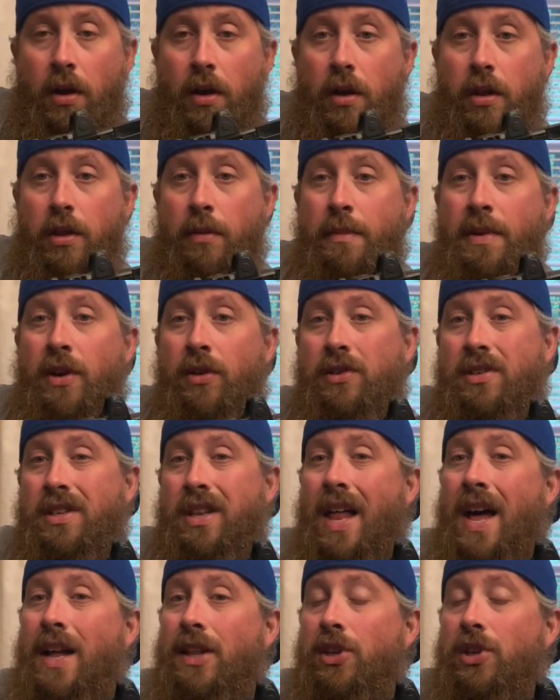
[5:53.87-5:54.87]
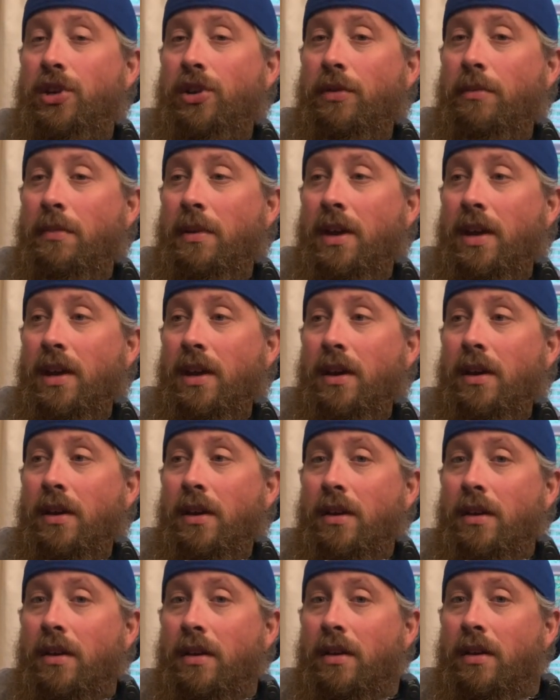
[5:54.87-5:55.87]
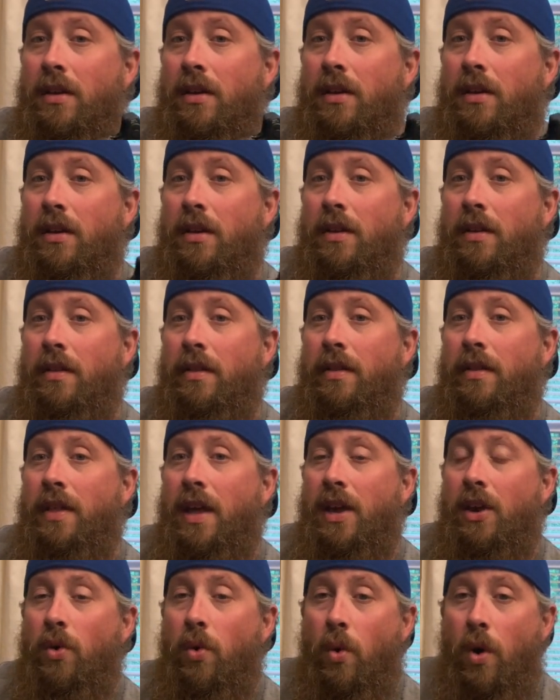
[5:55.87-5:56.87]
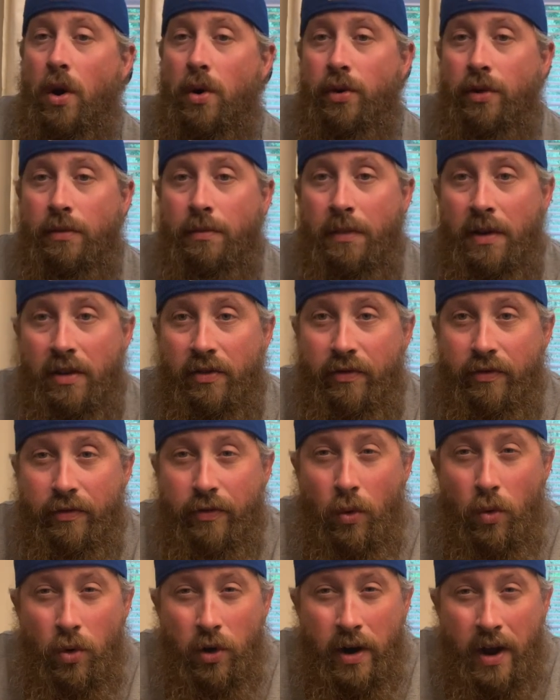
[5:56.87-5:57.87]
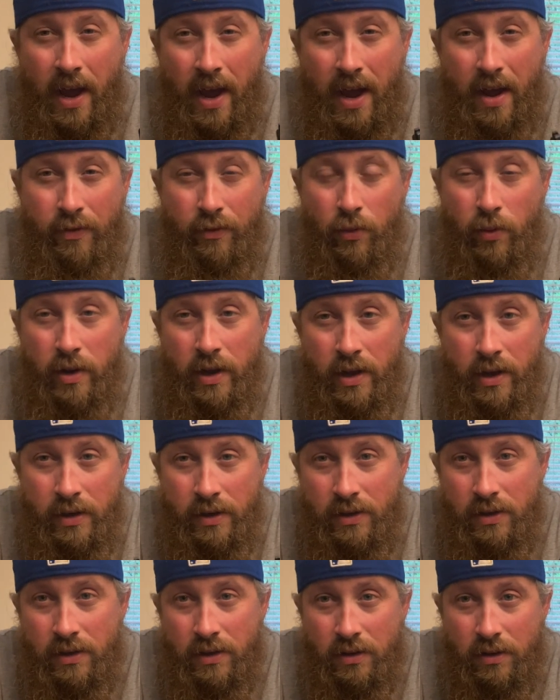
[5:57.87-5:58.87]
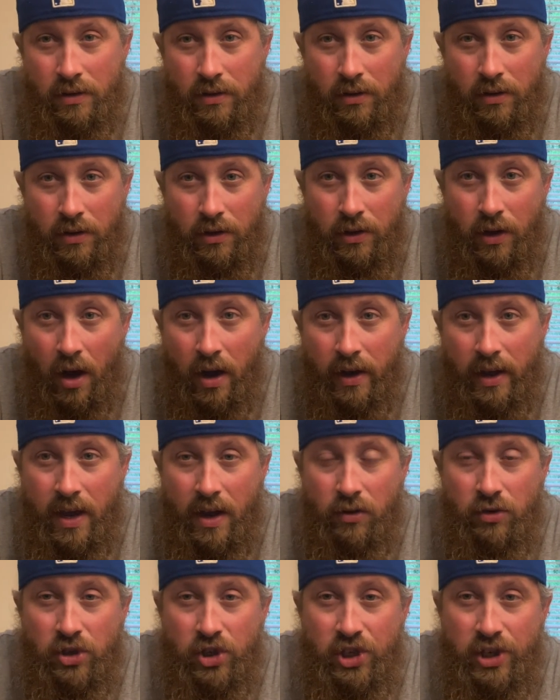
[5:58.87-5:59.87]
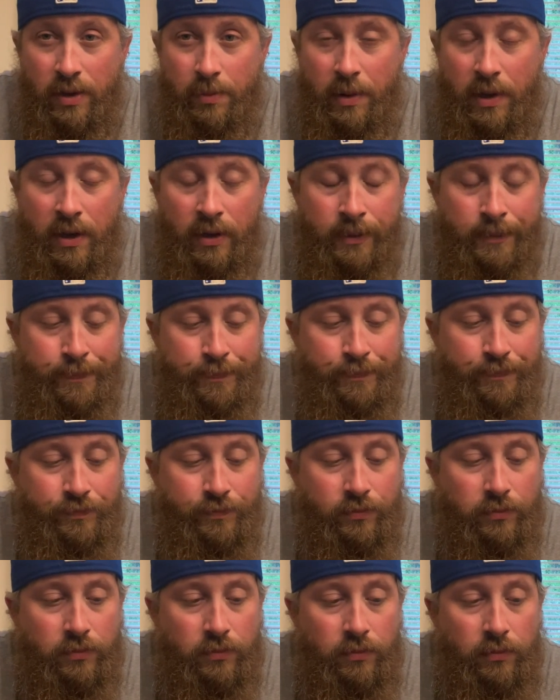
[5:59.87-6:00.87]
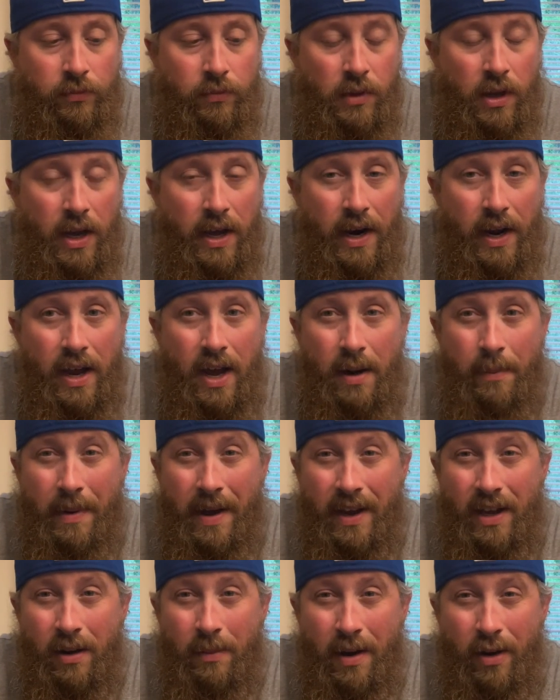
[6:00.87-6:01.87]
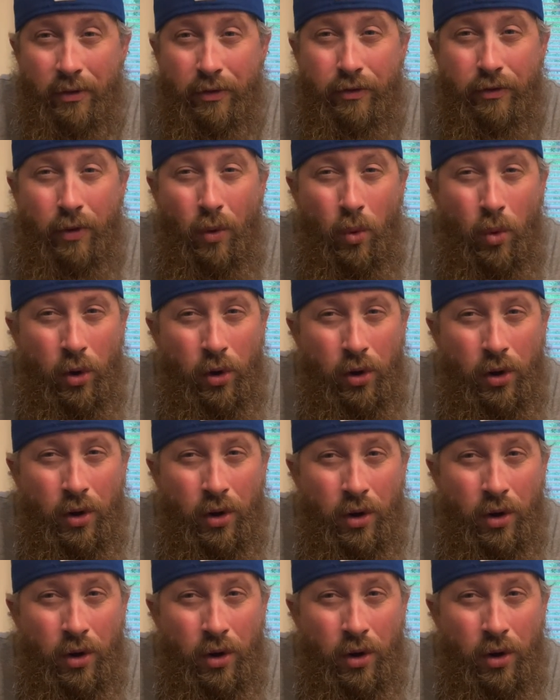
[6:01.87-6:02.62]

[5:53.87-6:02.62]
The milled slide took me, they quoted me 4.5 weeks, not counting shipping, and I got it back in about 4.